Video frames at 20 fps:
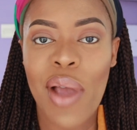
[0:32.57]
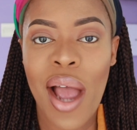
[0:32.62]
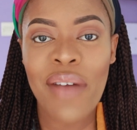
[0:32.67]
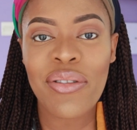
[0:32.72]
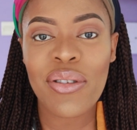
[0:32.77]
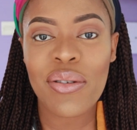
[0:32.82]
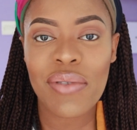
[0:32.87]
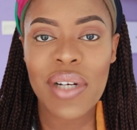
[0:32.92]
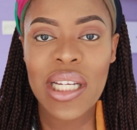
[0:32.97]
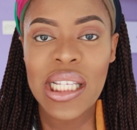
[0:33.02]
You
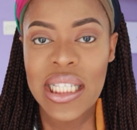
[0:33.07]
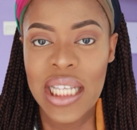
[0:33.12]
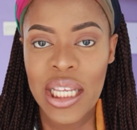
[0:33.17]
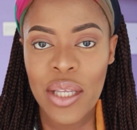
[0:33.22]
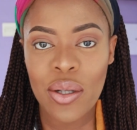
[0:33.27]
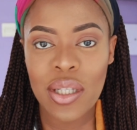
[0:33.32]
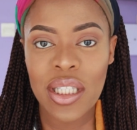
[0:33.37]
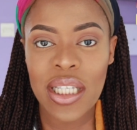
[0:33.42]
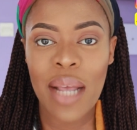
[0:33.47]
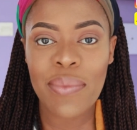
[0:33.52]
have to really
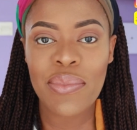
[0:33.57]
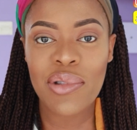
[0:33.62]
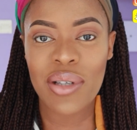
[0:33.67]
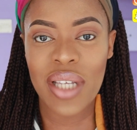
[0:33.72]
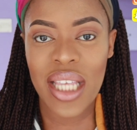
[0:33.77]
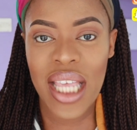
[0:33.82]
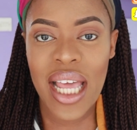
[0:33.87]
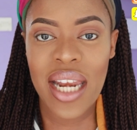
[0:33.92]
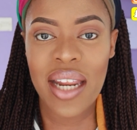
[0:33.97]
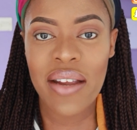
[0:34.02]
take your time
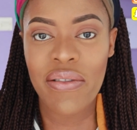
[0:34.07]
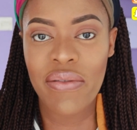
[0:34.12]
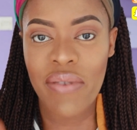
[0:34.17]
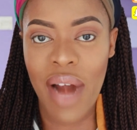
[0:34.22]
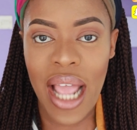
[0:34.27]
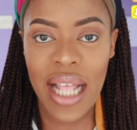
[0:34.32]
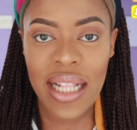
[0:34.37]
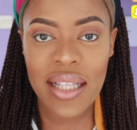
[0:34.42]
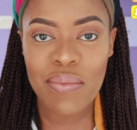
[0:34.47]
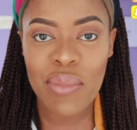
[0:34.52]
to get it
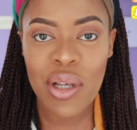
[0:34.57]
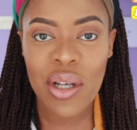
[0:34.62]
right,